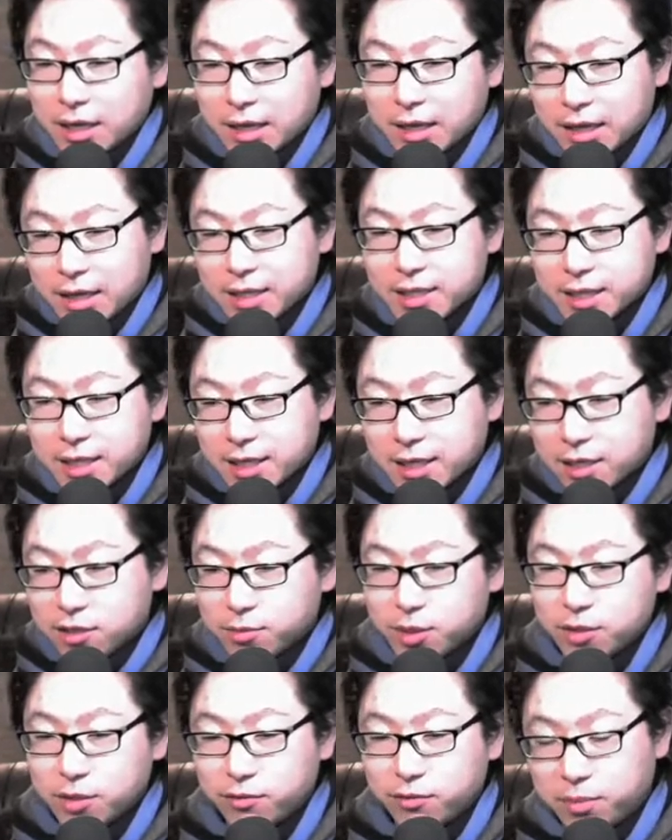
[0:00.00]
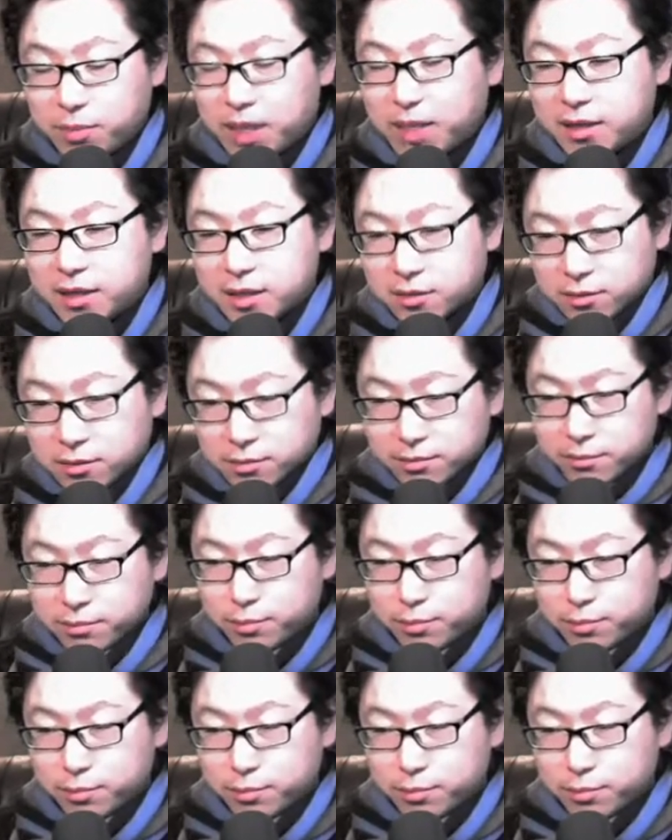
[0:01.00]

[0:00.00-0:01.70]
there's a little bit of mental